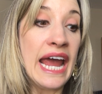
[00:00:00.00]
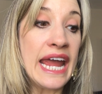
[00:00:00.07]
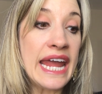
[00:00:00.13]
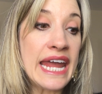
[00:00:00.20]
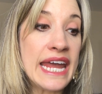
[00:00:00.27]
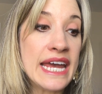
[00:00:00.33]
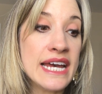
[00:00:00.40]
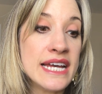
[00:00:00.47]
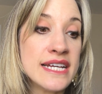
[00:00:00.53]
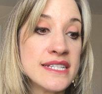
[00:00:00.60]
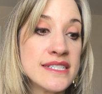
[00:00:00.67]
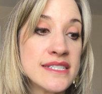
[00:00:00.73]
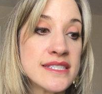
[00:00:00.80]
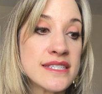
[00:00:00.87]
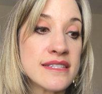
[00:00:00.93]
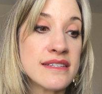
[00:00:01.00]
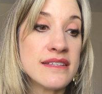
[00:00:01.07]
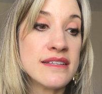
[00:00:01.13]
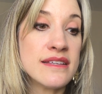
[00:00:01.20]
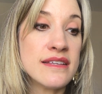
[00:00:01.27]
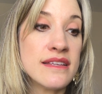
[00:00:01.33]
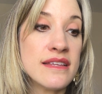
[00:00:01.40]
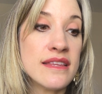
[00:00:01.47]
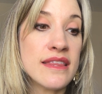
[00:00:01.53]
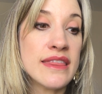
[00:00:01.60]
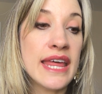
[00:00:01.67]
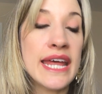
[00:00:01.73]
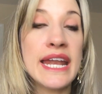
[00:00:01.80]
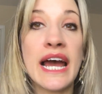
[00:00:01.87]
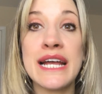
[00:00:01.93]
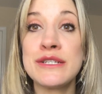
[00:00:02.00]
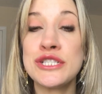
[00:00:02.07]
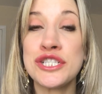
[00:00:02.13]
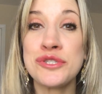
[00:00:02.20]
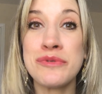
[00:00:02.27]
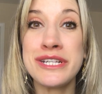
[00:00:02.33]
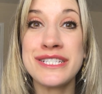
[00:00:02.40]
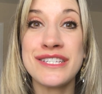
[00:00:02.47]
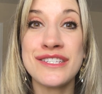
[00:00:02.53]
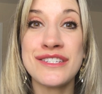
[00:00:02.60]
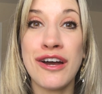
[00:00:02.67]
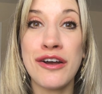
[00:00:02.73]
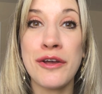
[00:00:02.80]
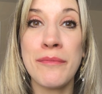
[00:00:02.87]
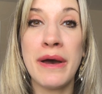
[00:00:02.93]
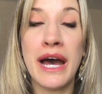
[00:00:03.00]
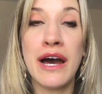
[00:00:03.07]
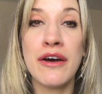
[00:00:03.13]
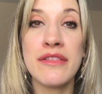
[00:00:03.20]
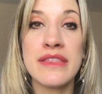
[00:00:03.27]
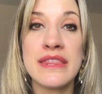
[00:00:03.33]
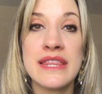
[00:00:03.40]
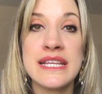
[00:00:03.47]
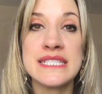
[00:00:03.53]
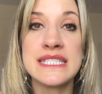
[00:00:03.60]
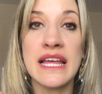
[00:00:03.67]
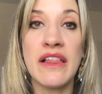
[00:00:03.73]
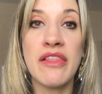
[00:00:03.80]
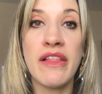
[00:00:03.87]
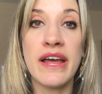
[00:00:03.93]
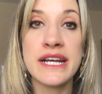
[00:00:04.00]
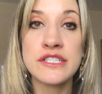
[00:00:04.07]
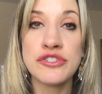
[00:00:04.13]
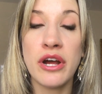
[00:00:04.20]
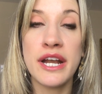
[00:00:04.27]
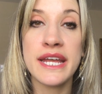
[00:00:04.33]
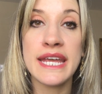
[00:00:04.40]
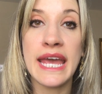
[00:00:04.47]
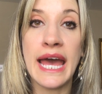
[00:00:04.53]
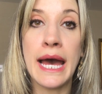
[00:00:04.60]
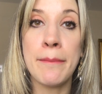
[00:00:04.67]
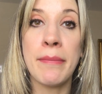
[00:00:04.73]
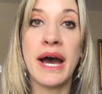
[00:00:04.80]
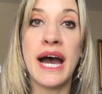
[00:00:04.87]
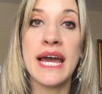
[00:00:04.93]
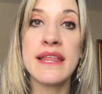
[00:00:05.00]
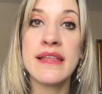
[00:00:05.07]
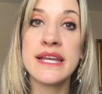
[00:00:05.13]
And then I just wanted to talk about this electronic app. I